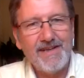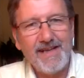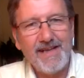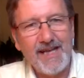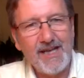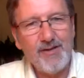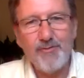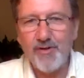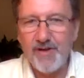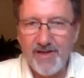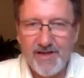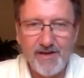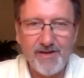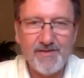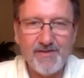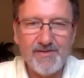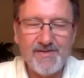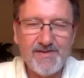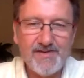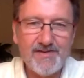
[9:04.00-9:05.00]
anyone
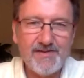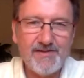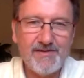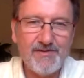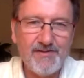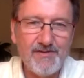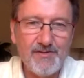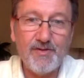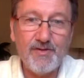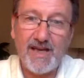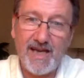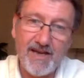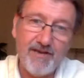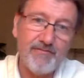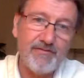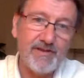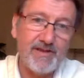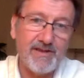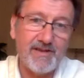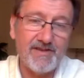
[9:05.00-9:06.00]
else, and you
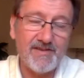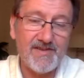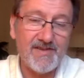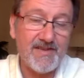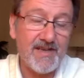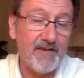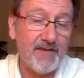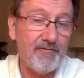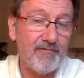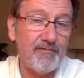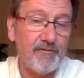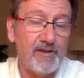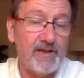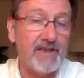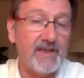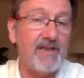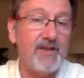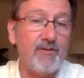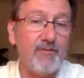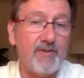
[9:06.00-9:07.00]
can't really understand
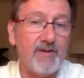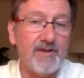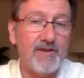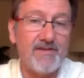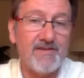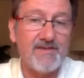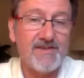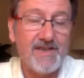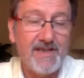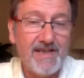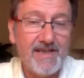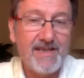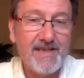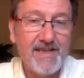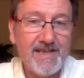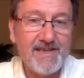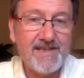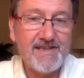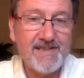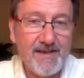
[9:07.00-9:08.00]
fully anyone else
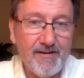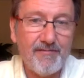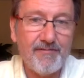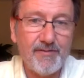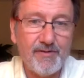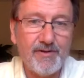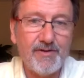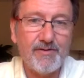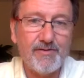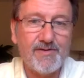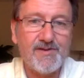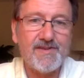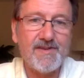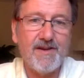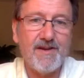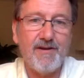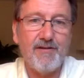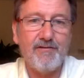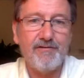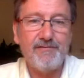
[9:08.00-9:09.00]
except for
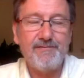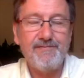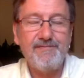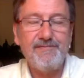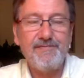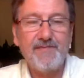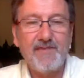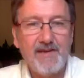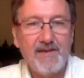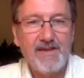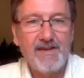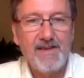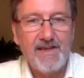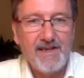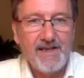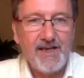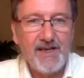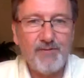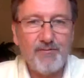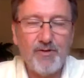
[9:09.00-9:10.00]
yourself.
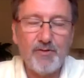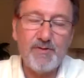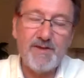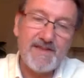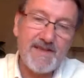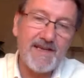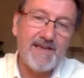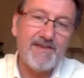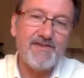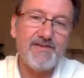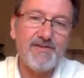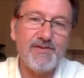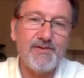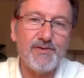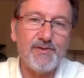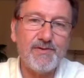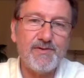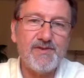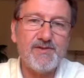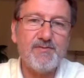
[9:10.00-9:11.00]
And what we tend to
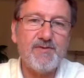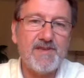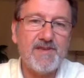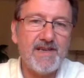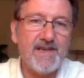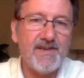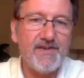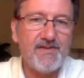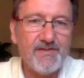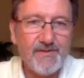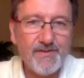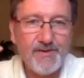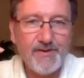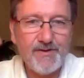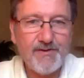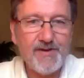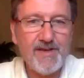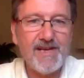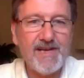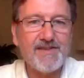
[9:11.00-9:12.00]
do is we tend to
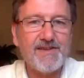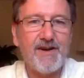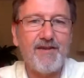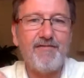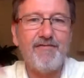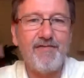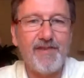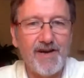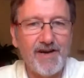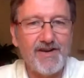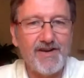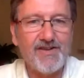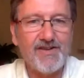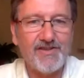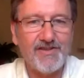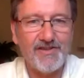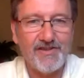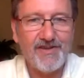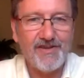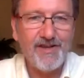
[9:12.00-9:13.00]
create our
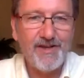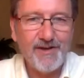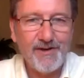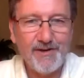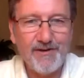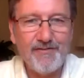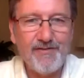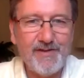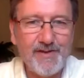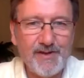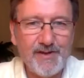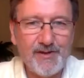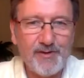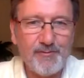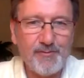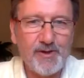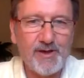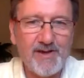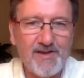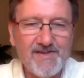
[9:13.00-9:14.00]
version of the other
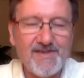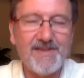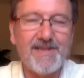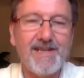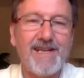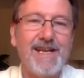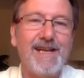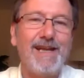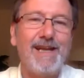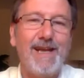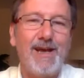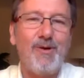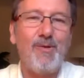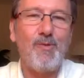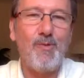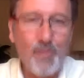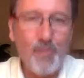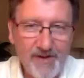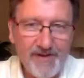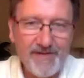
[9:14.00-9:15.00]
person
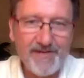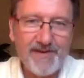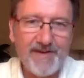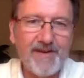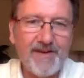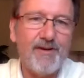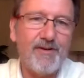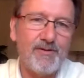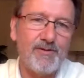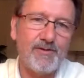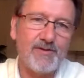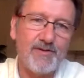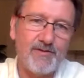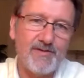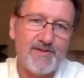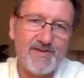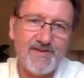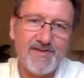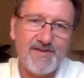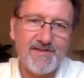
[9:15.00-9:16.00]
within our own
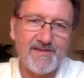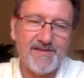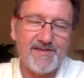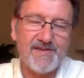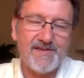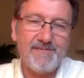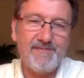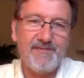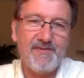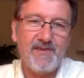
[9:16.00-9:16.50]
consciousness.